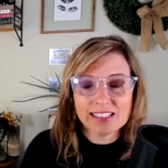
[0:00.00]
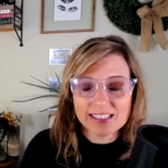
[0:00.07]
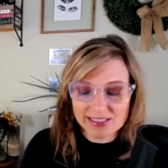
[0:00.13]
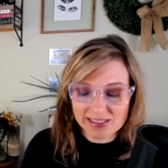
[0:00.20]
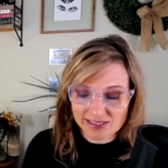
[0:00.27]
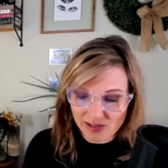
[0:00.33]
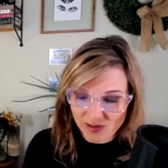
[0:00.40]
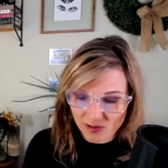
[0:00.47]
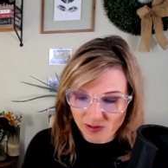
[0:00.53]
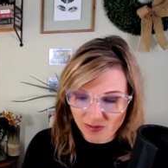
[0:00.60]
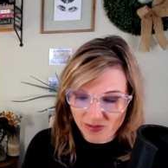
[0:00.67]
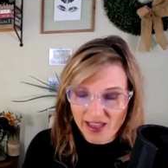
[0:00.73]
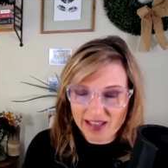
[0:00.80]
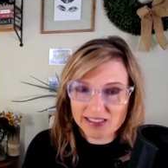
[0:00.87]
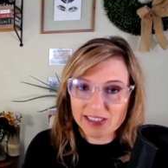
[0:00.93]
So
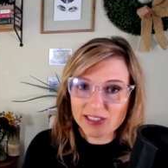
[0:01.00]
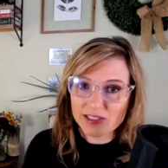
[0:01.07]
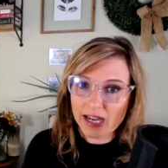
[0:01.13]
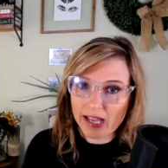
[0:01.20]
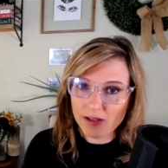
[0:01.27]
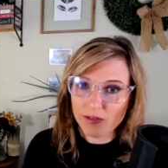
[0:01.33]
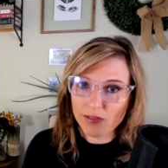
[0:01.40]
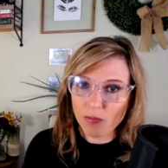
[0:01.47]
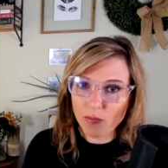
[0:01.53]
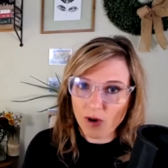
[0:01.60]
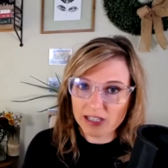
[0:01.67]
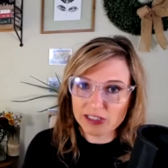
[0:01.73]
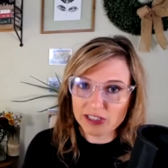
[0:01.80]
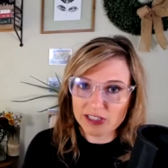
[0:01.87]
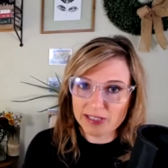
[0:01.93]
that's your health
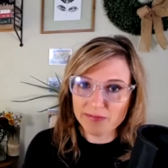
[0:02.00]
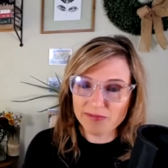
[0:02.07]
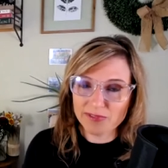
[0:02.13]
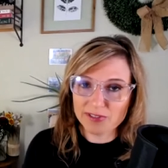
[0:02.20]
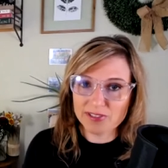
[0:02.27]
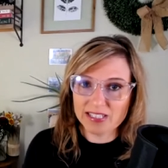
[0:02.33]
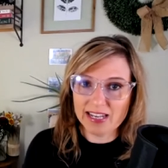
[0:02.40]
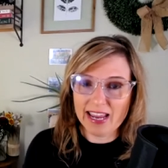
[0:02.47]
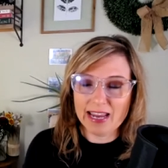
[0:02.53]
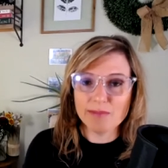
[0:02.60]
watch tip for today.